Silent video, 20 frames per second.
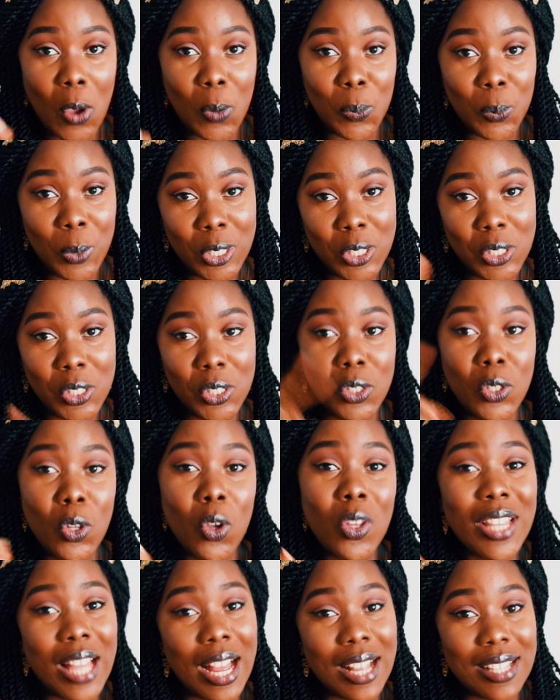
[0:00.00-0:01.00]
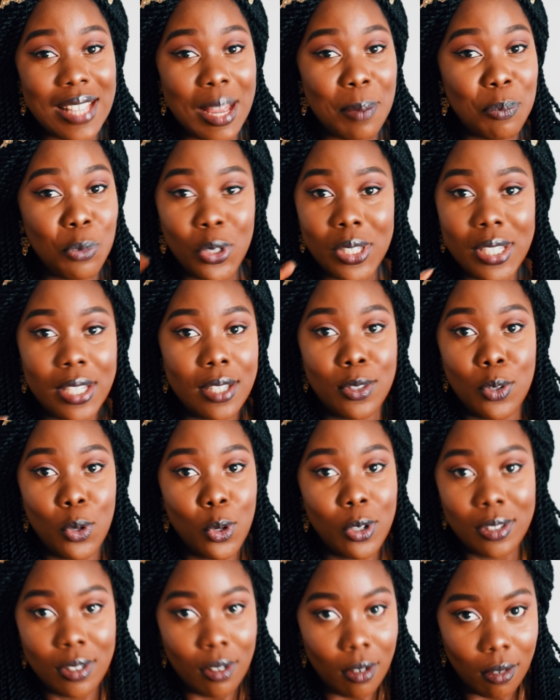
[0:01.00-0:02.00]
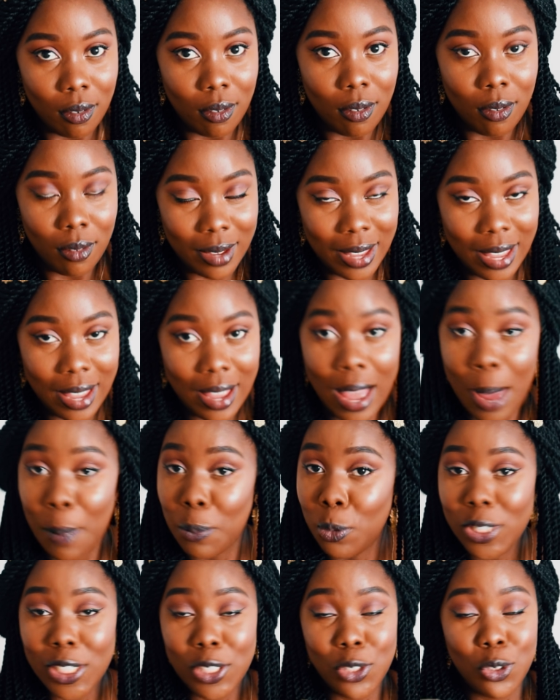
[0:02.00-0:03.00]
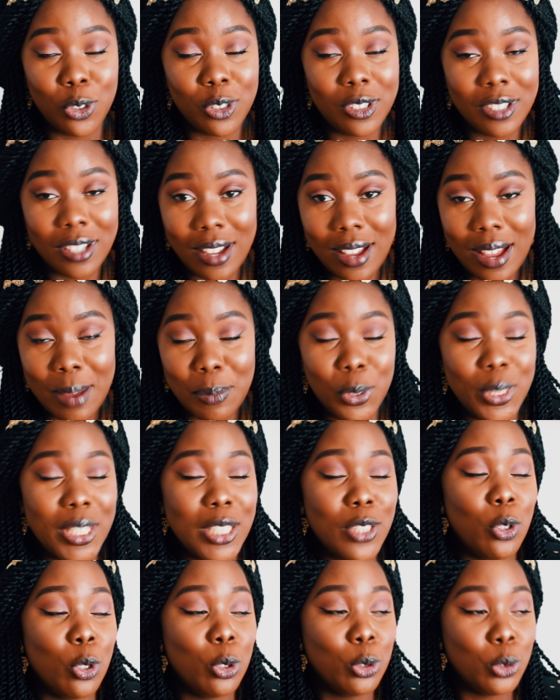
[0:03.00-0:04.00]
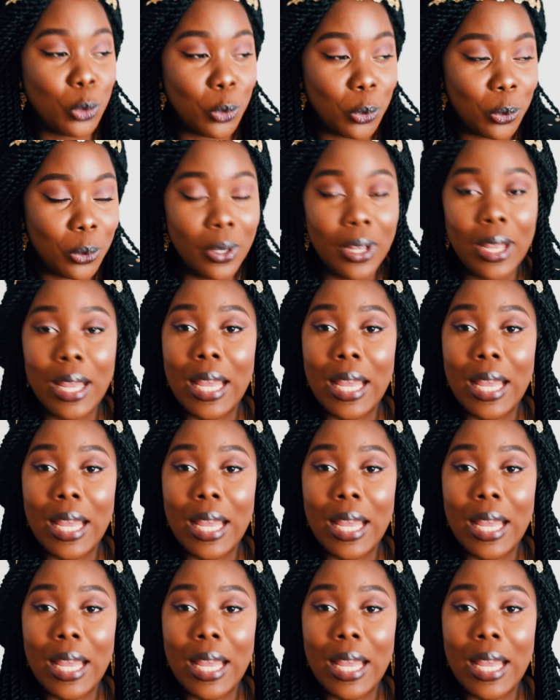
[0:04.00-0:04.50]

Please note that I'm not a doctor, okay? I'm not a doctor.